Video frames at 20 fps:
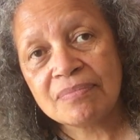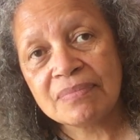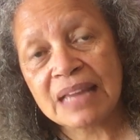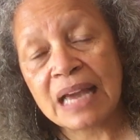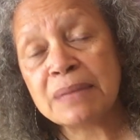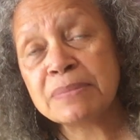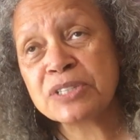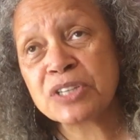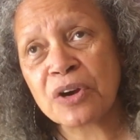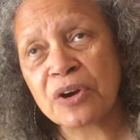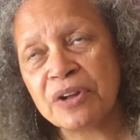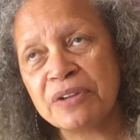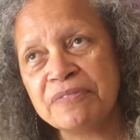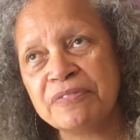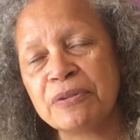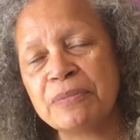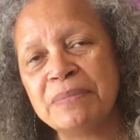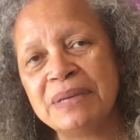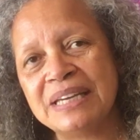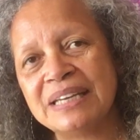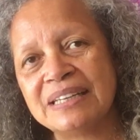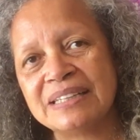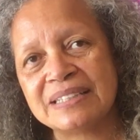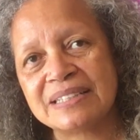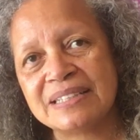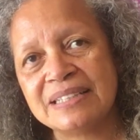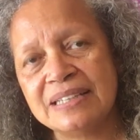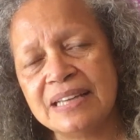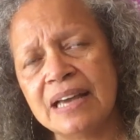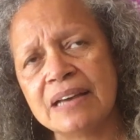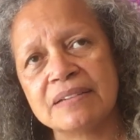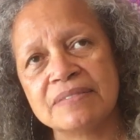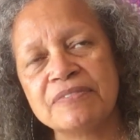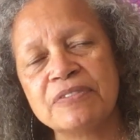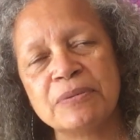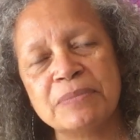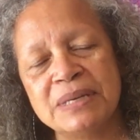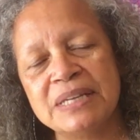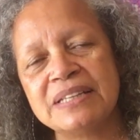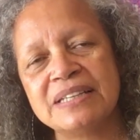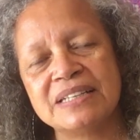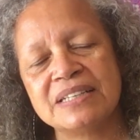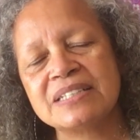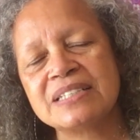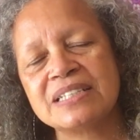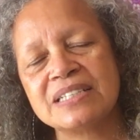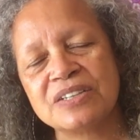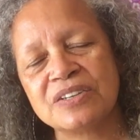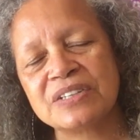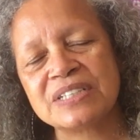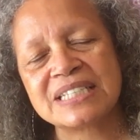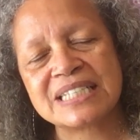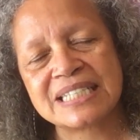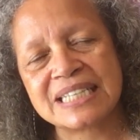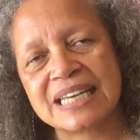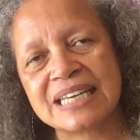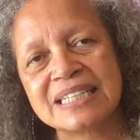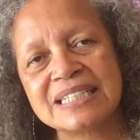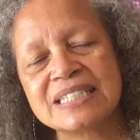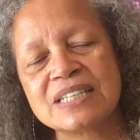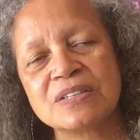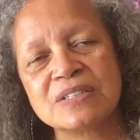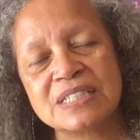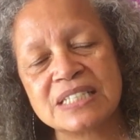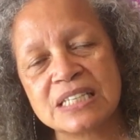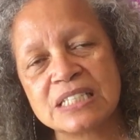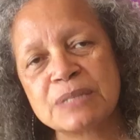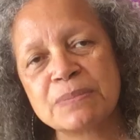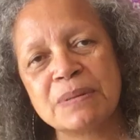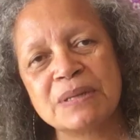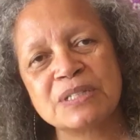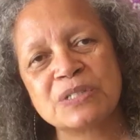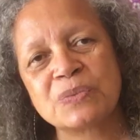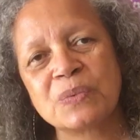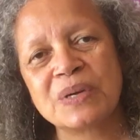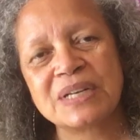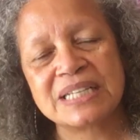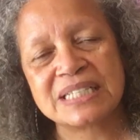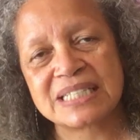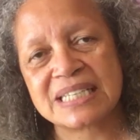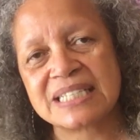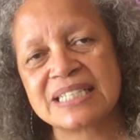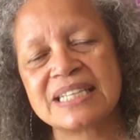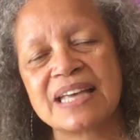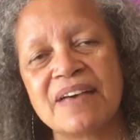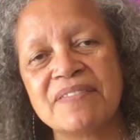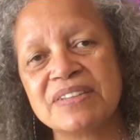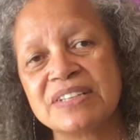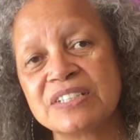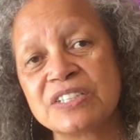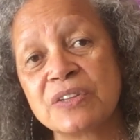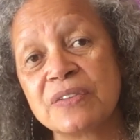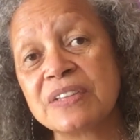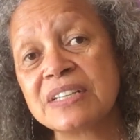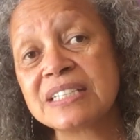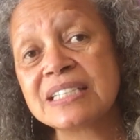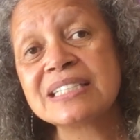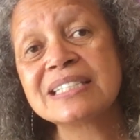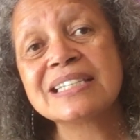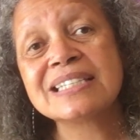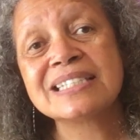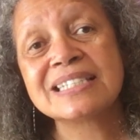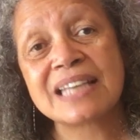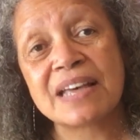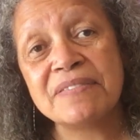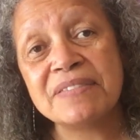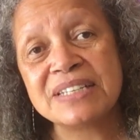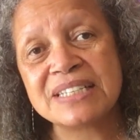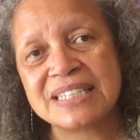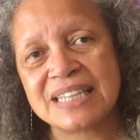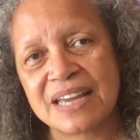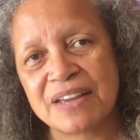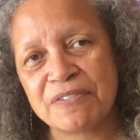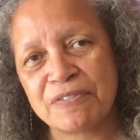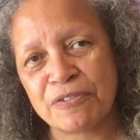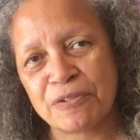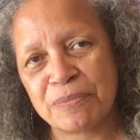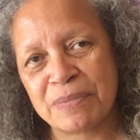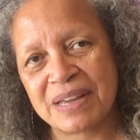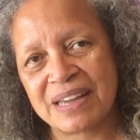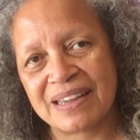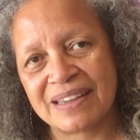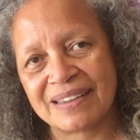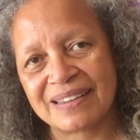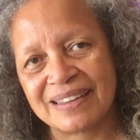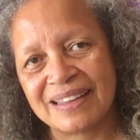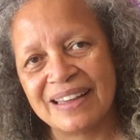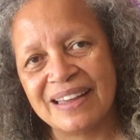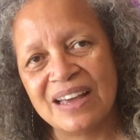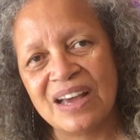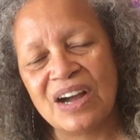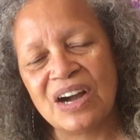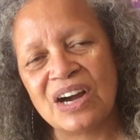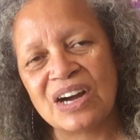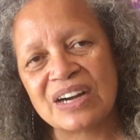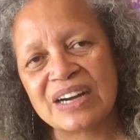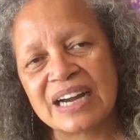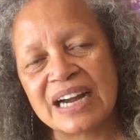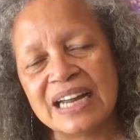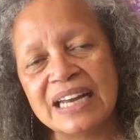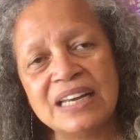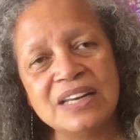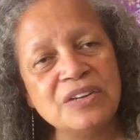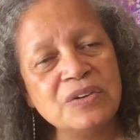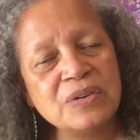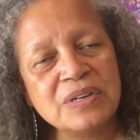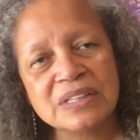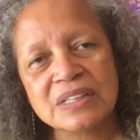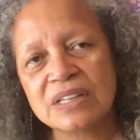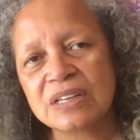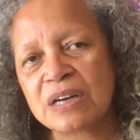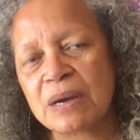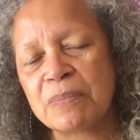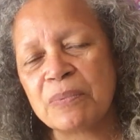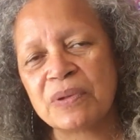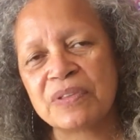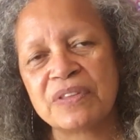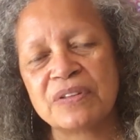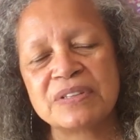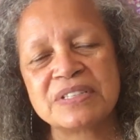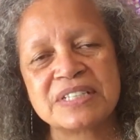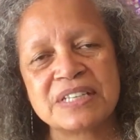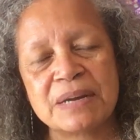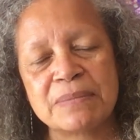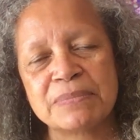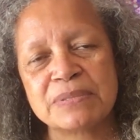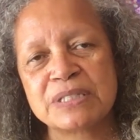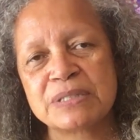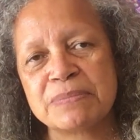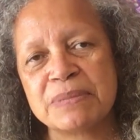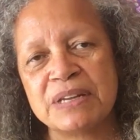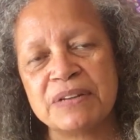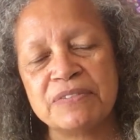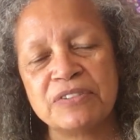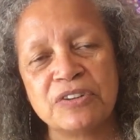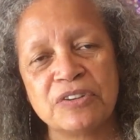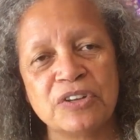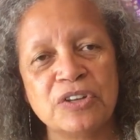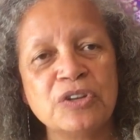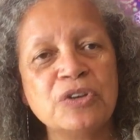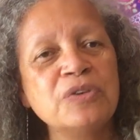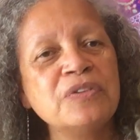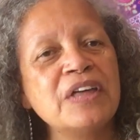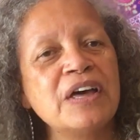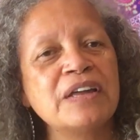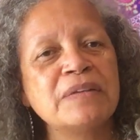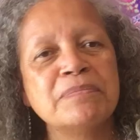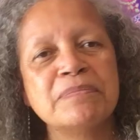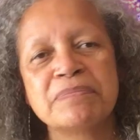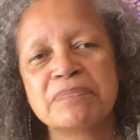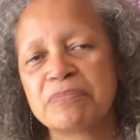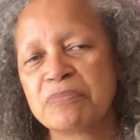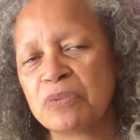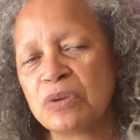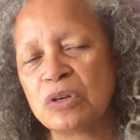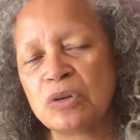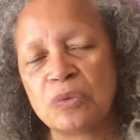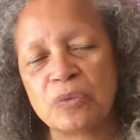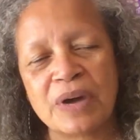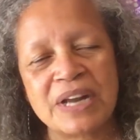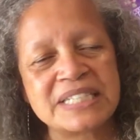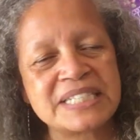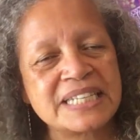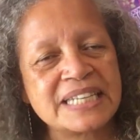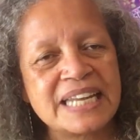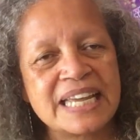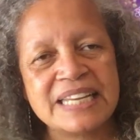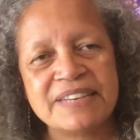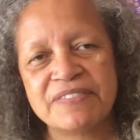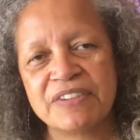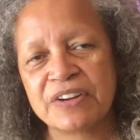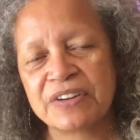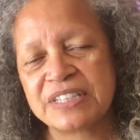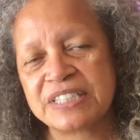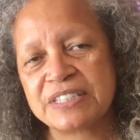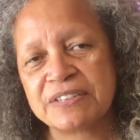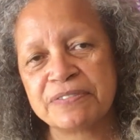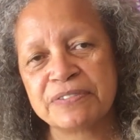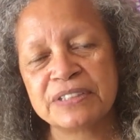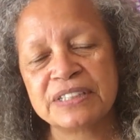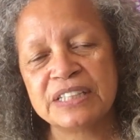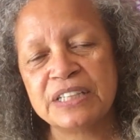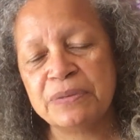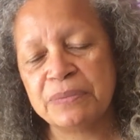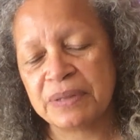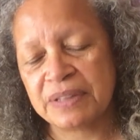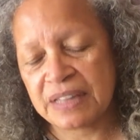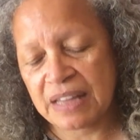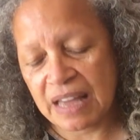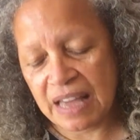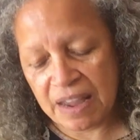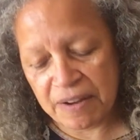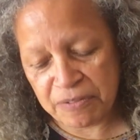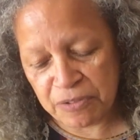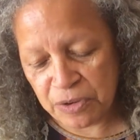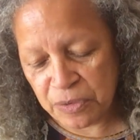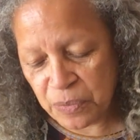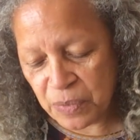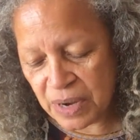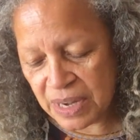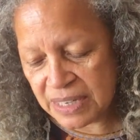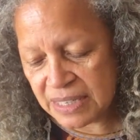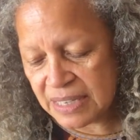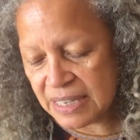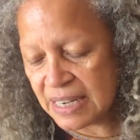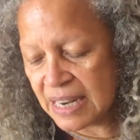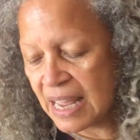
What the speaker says: I'm sorry, for me this year it's 6. So 6 plus 1 is a 7. So this is a 7 day for me. All right, and you can look up what those numbers mean to you. That will resonate very differently with everyone.